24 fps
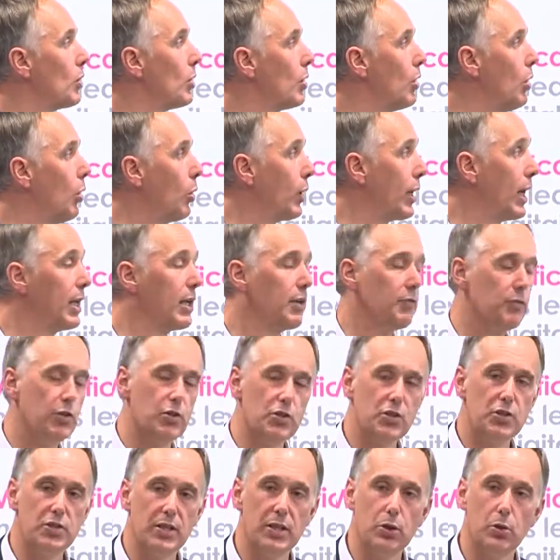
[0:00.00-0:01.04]
Organic
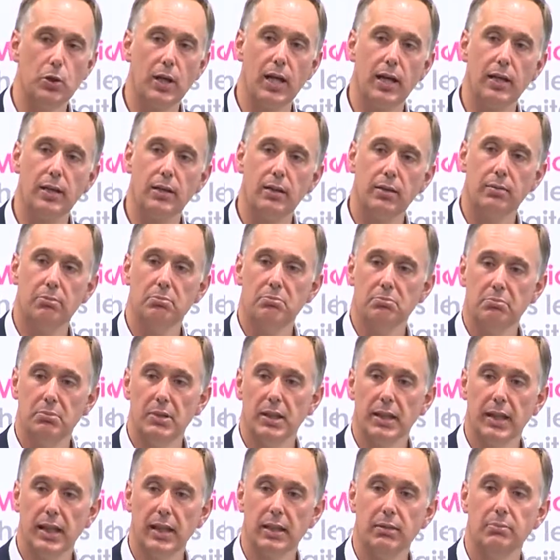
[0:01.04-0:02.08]
versus inorganic,
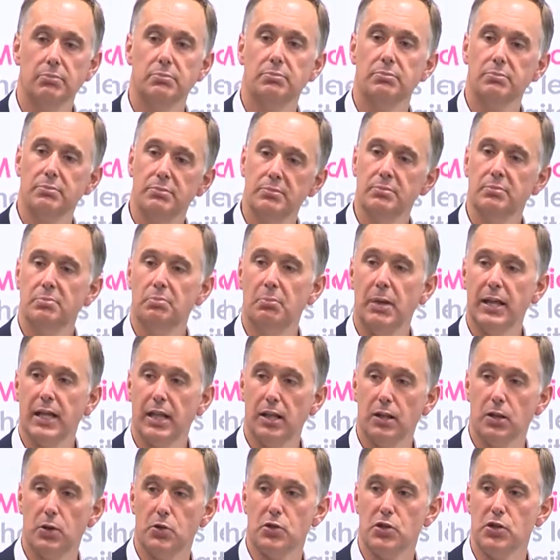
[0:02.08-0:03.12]
again,
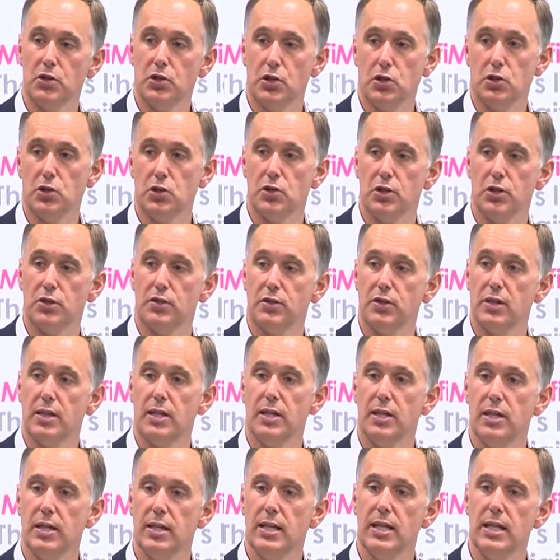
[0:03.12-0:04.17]
making those decisions
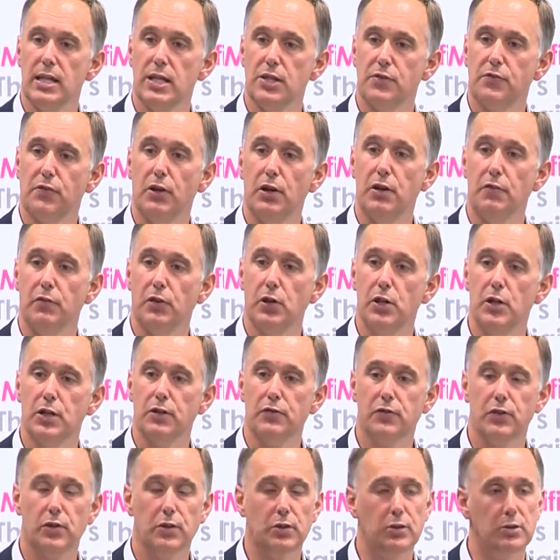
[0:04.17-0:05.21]
is very, very
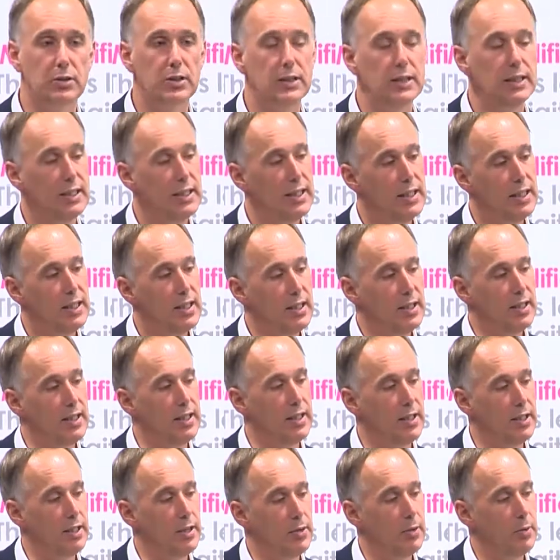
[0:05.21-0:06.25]
difficult.
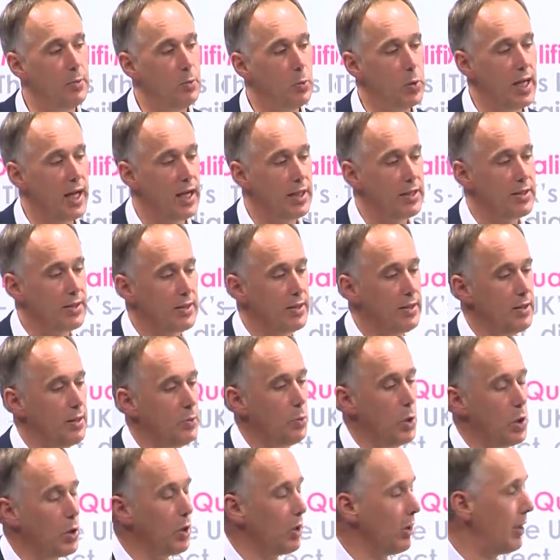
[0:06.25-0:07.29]
we had
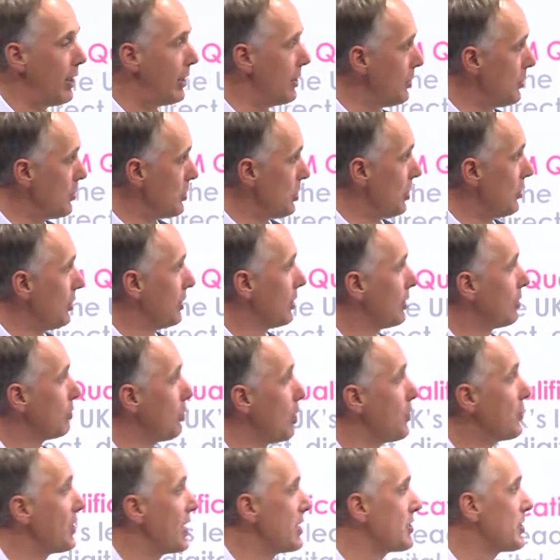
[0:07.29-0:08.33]
one client who was on the
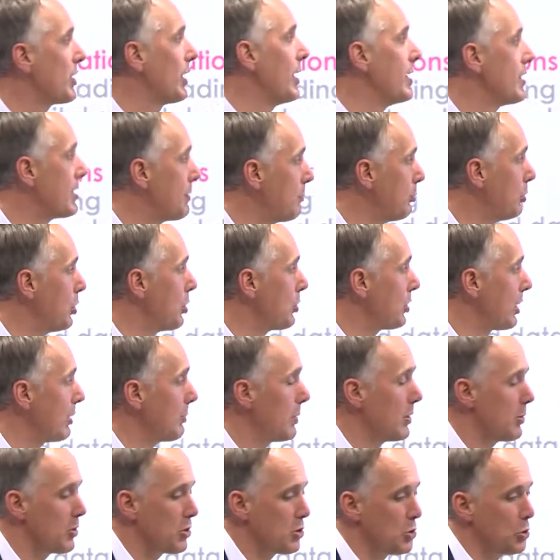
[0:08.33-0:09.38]
growth escalator program
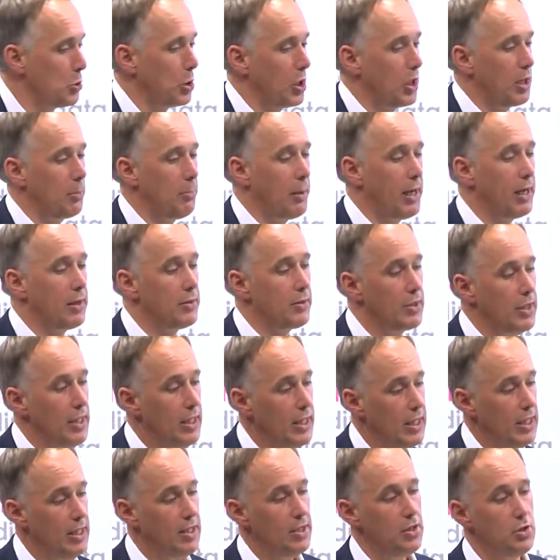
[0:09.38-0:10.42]
that I was talking about,
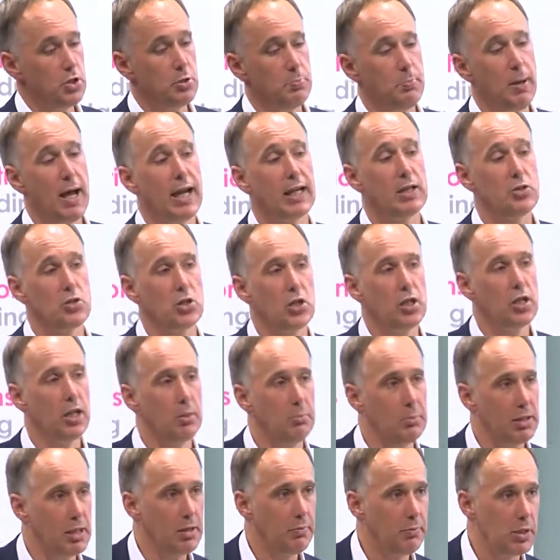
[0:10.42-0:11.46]
who's a packaging
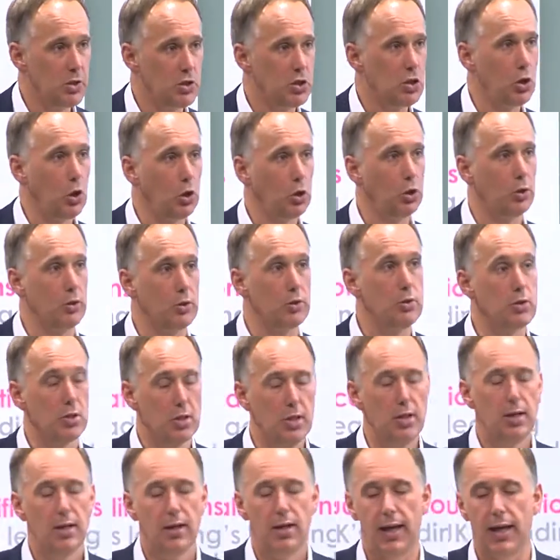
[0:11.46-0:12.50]
company up in Scotland,
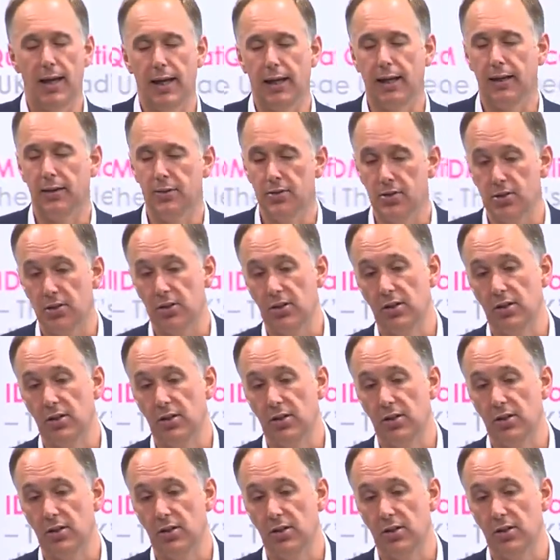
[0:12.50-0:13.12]
and